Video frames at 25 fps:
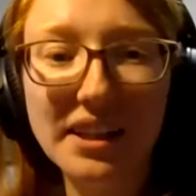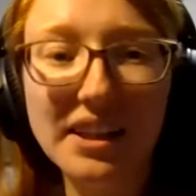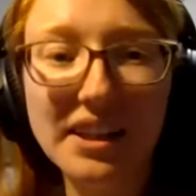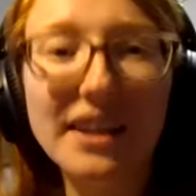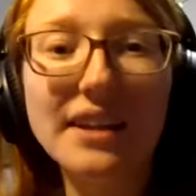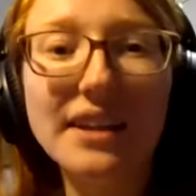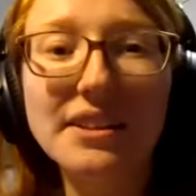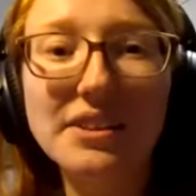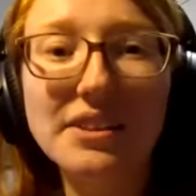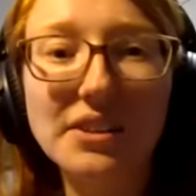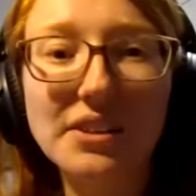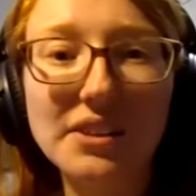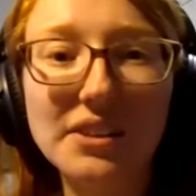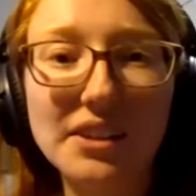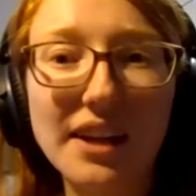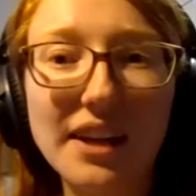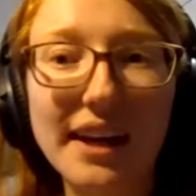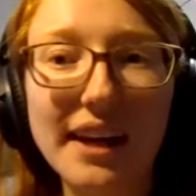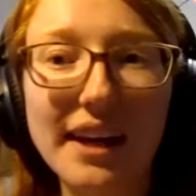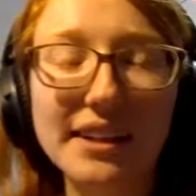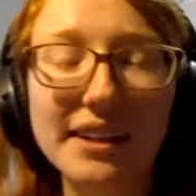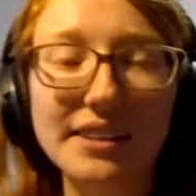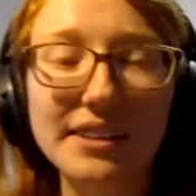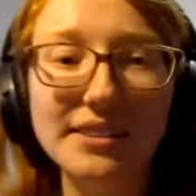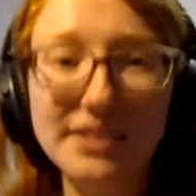the kids could
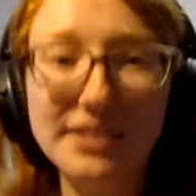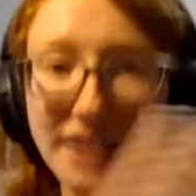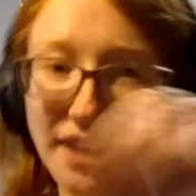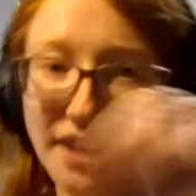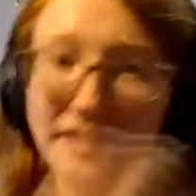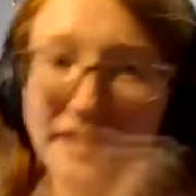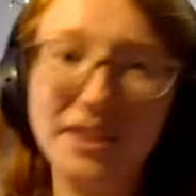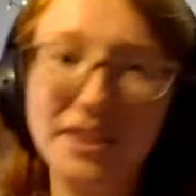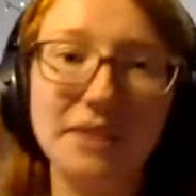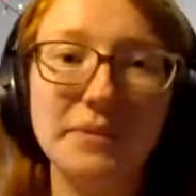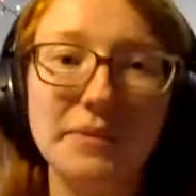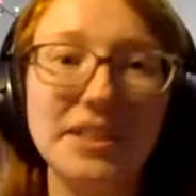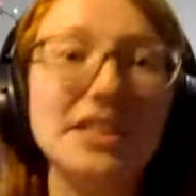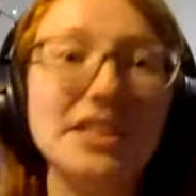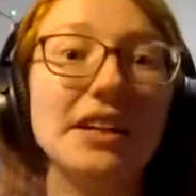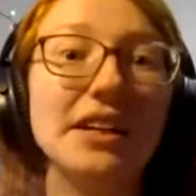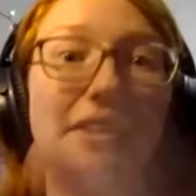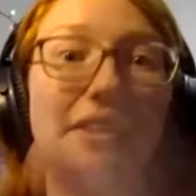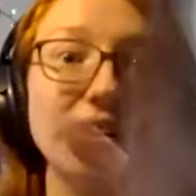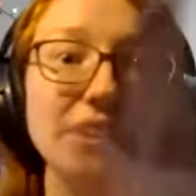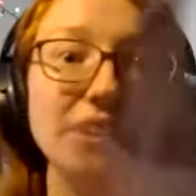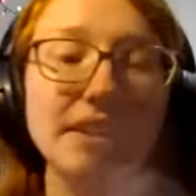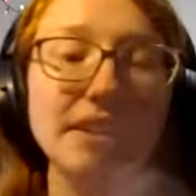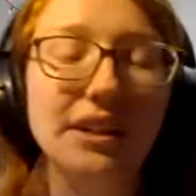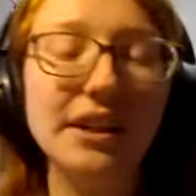kind of take the
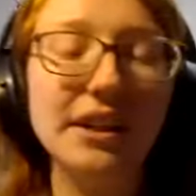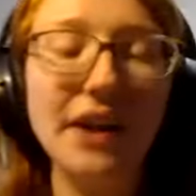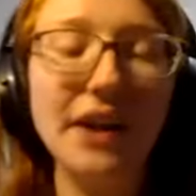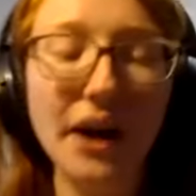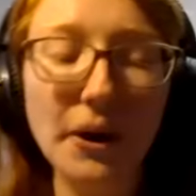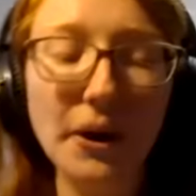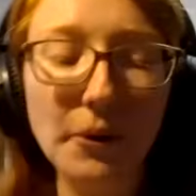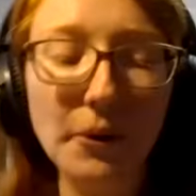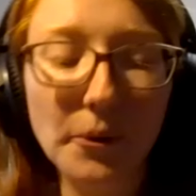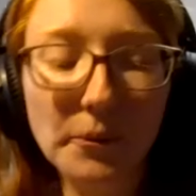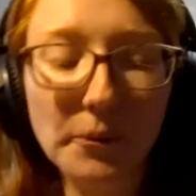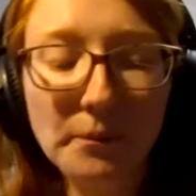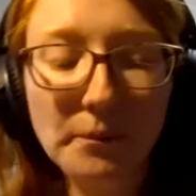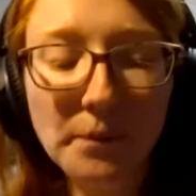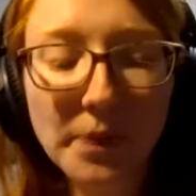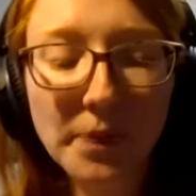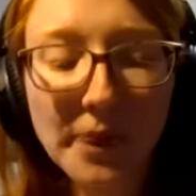material and go.